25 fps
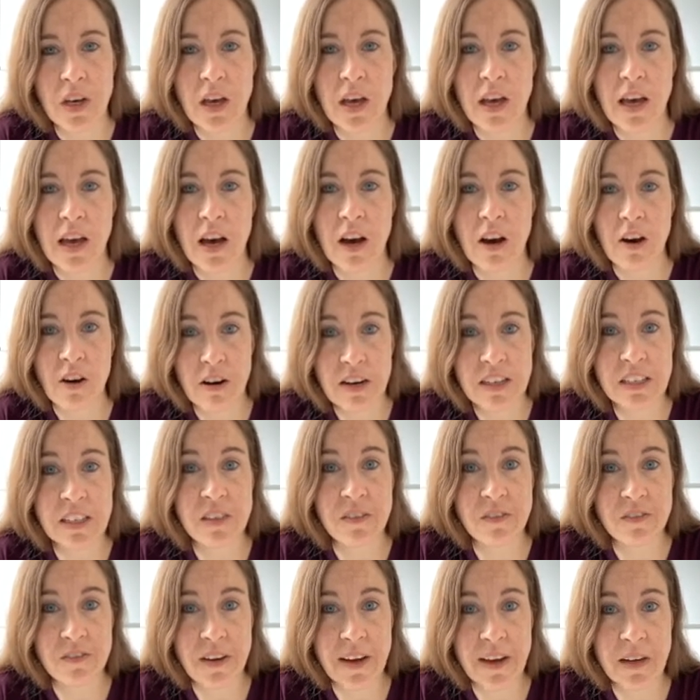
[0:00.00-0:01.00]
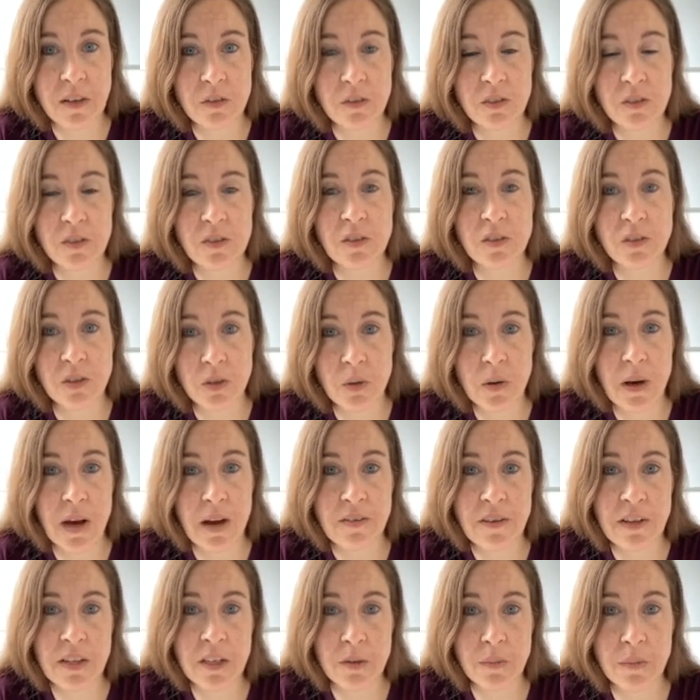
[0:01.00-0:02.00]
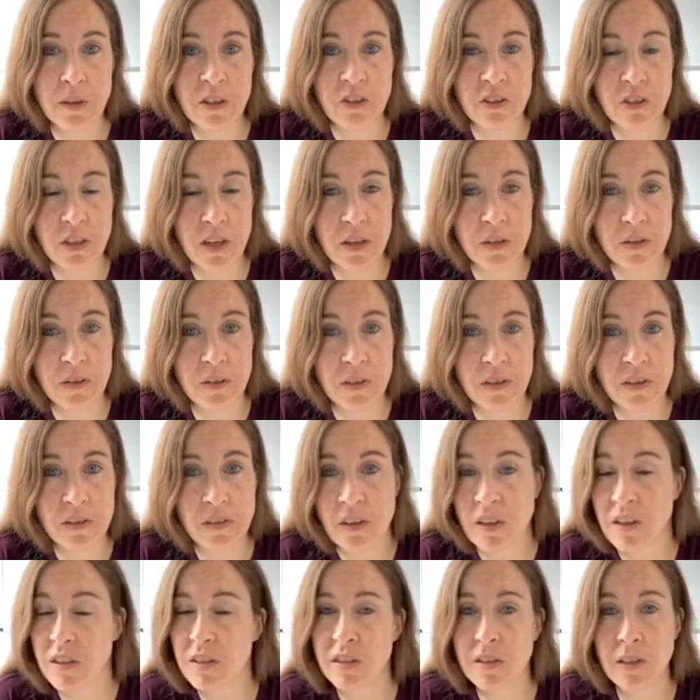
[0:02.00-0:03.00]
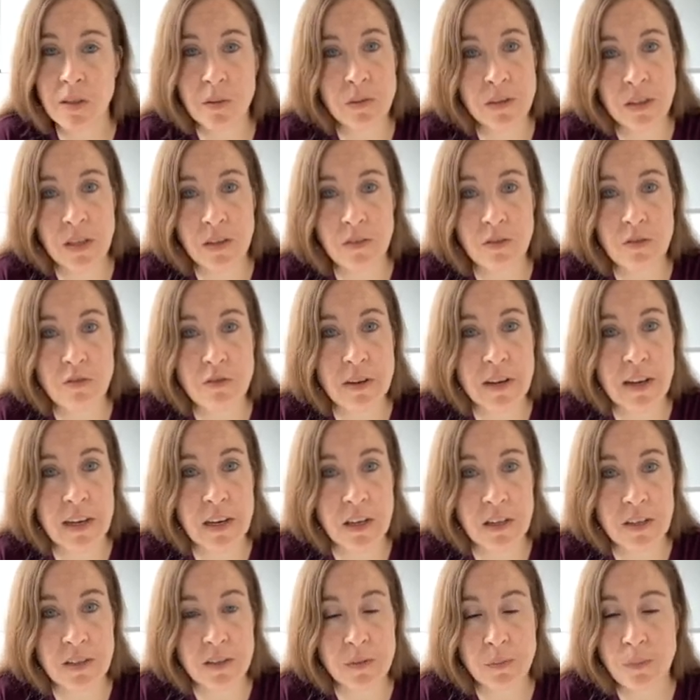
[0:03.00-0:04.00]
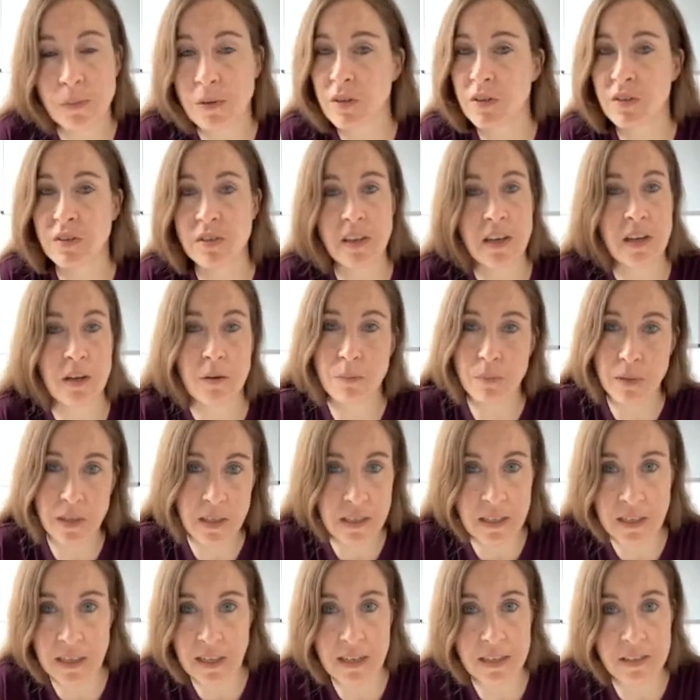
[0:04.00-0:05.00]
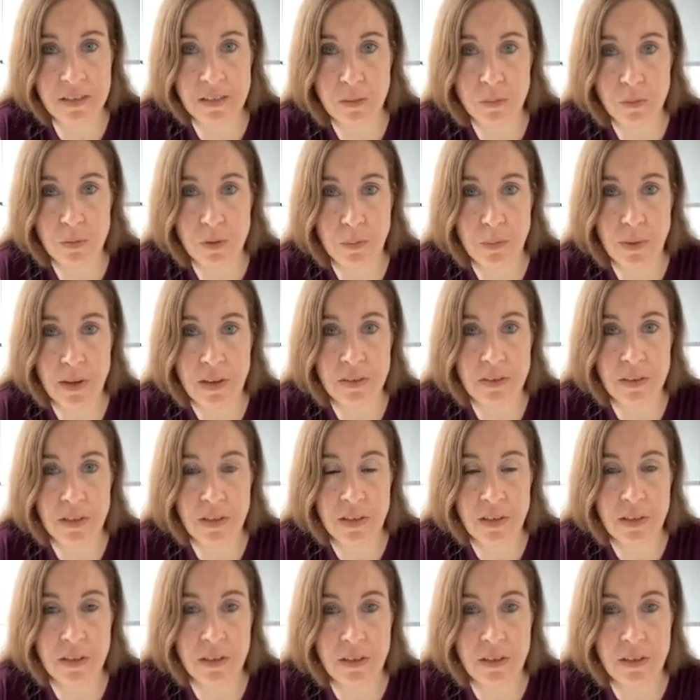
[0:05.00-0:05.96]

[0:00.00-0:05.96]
are actually found to have endometriosis and don't even realise because they're completely asymptomatic.